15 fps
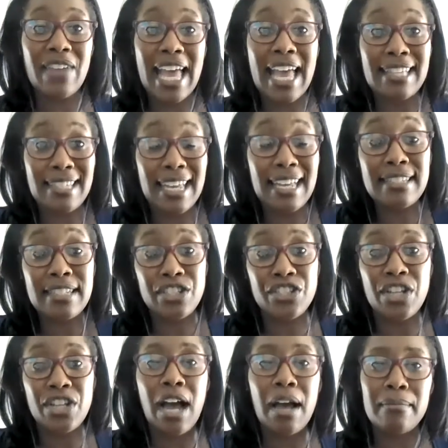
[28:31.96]
as it's a
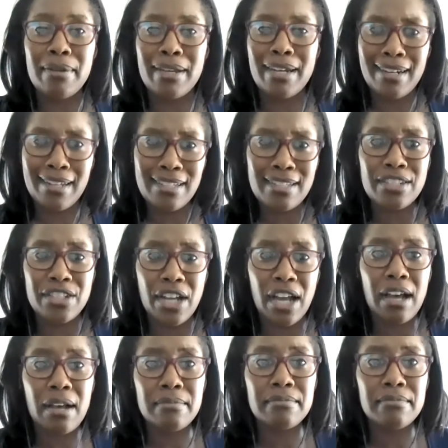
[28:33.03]
job, but it is a job.